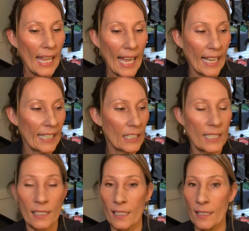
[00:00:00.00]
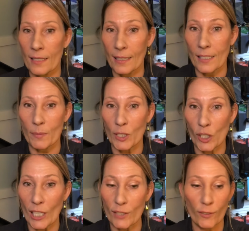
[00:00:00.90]
And it doesn't need to be
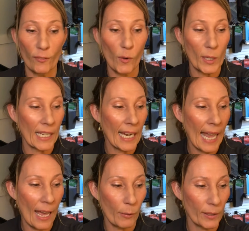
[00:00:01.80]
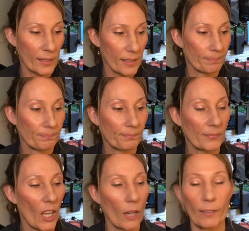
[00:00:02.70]
changed for 48 hours.
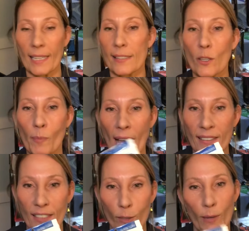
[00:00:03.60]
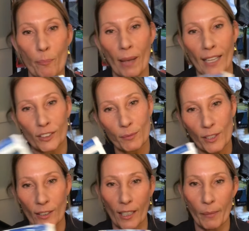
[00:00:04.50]
All right, so back to the REM patch. I'm
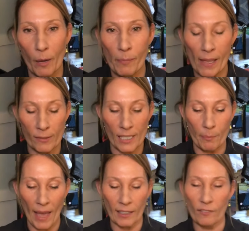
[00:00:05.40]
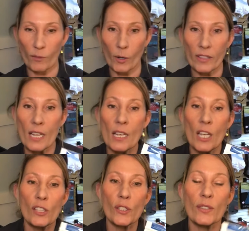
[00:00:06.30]
sorry about bouncing back and forth.
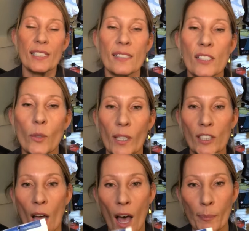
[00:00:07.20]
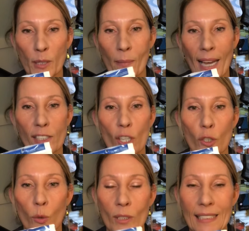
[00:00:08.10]
So this is going to optimize
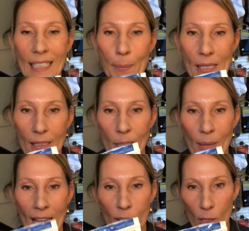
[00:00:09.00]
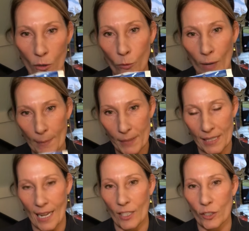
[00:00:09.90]
your deep sleep and your REM
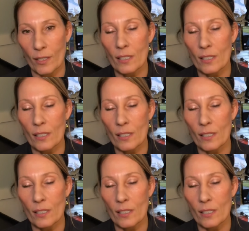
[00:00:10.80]
stages.